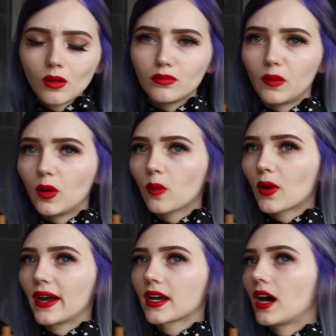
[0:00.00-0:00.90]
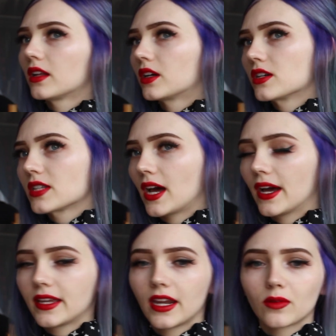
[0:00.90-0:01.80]
The pulp riot colors,
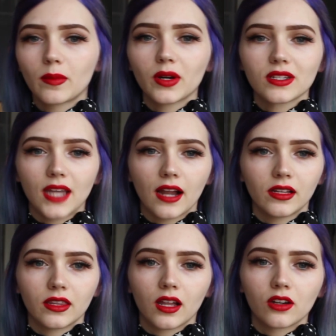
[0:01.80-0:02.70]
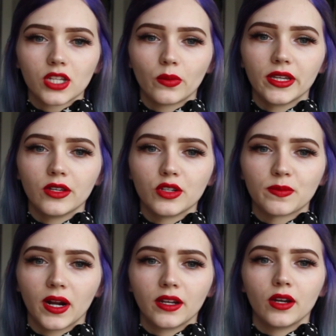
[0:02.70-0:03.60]
I can't remember exactly the colors that we used,
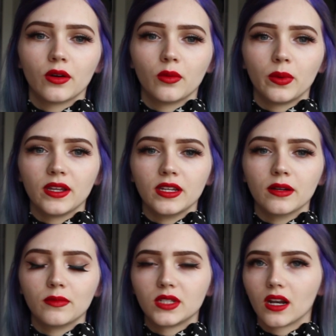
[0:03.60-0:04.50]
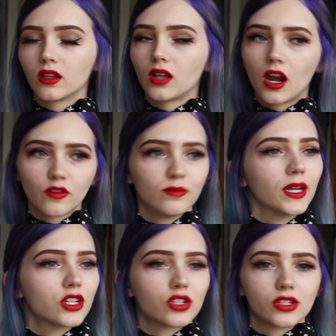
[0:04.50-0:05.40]
but I know we did a lot of
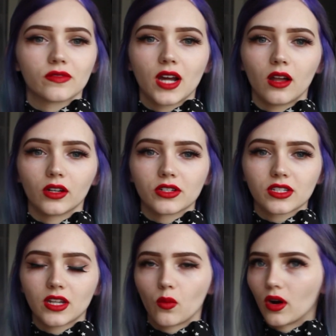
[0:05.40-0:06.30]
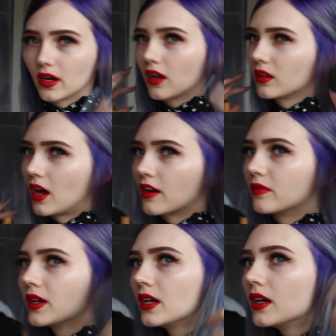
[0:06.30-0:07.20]
mixtures of colors because I wanted a lot
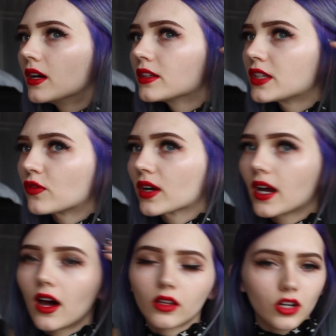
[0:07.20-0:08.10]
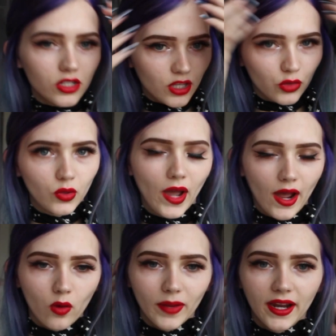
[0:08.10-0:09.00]
of different colors
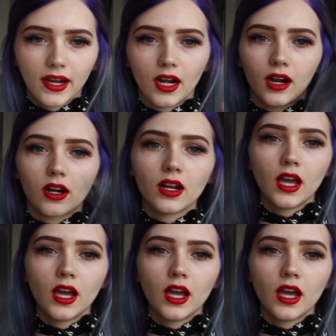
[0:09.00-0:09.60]
throughout my hair.